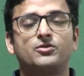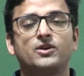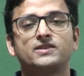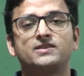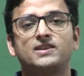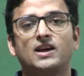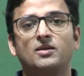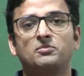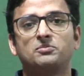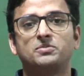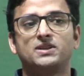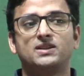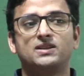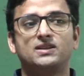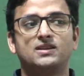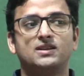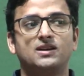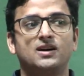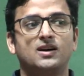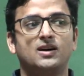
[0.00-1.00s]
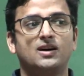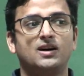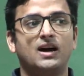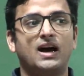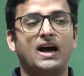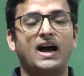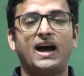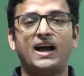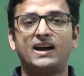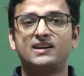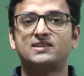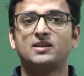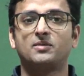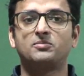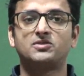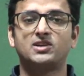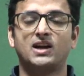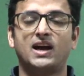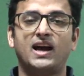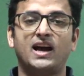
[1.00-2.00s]
for example, uh, add,
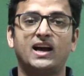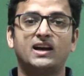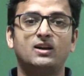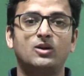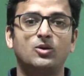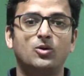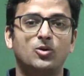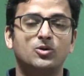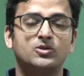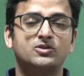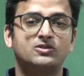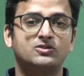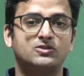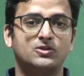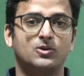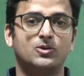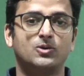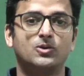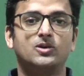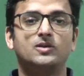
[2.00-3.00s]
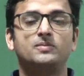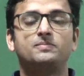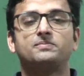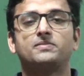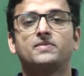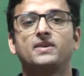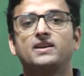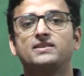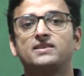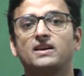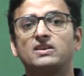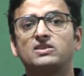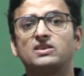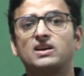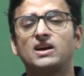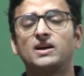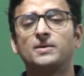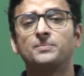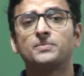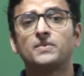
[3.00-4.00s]
subtract, load, store,
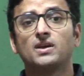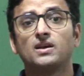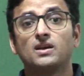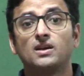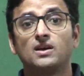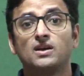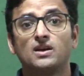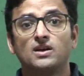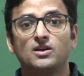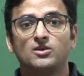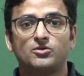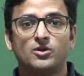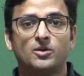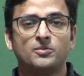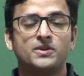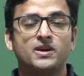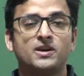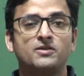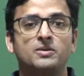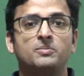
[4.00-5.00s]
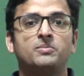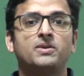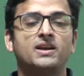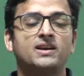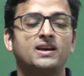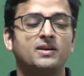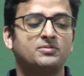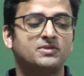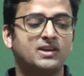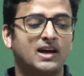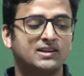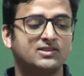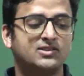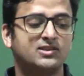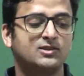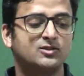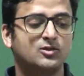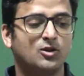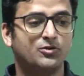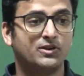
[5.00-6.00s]
etc. From there we bring
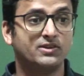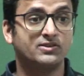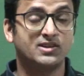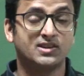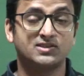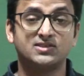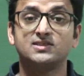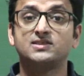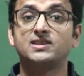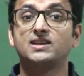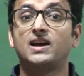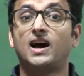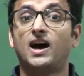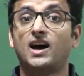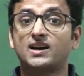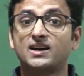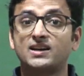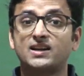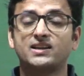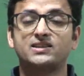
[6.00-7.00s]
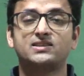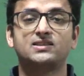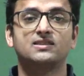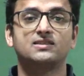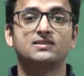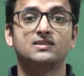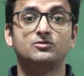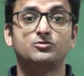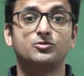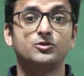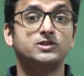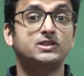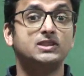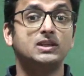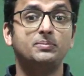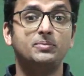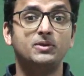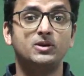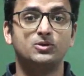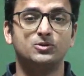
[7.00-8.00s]
abstractions of instruction set architectures and full
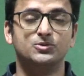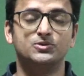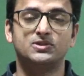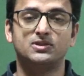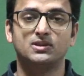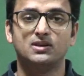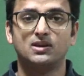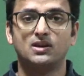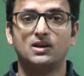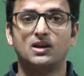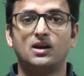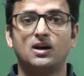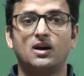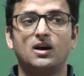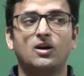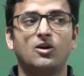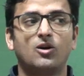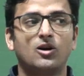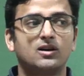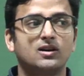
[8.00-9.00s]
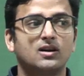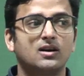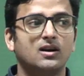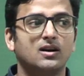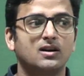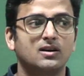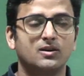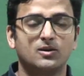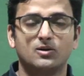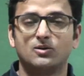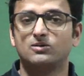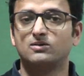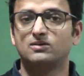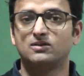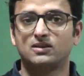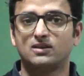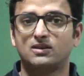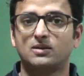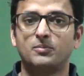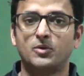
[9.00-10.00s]
CPUs, uh, or uh, you know
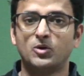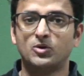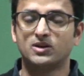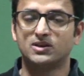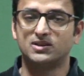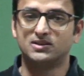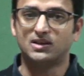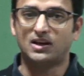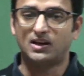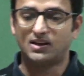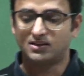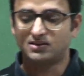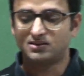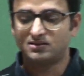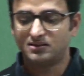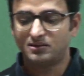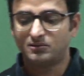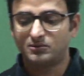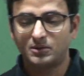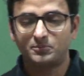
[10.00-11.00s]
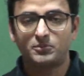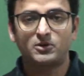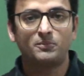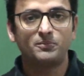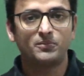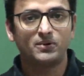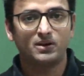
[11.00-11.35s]
computers, uh, the,